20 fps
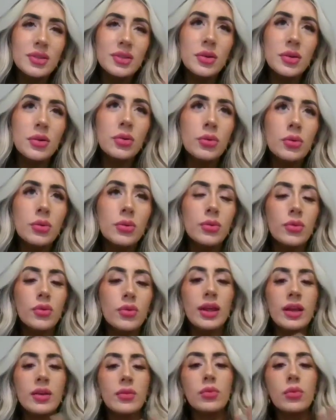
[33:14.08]
So
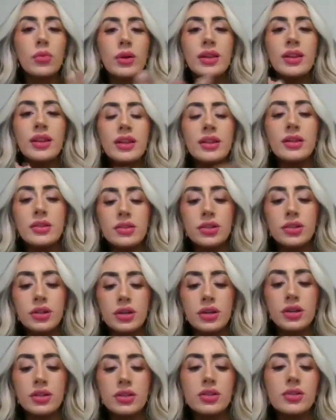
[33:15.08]
like within the
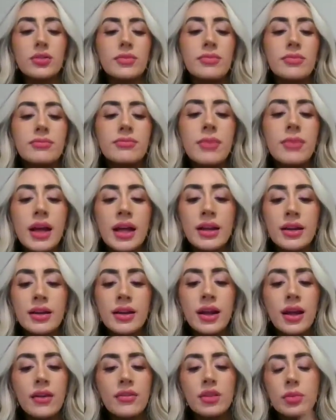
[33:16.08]
church, men
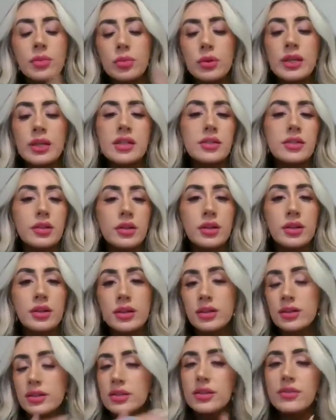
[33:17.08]
have the priesthood.
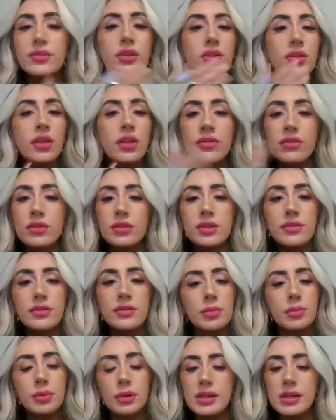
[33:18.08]
There's different levels of
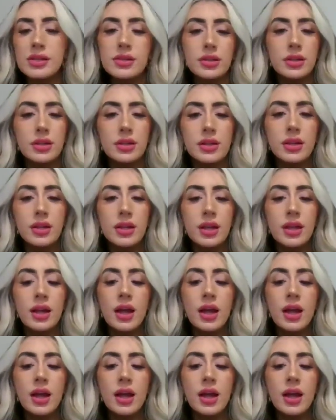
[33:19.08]
the priesthood.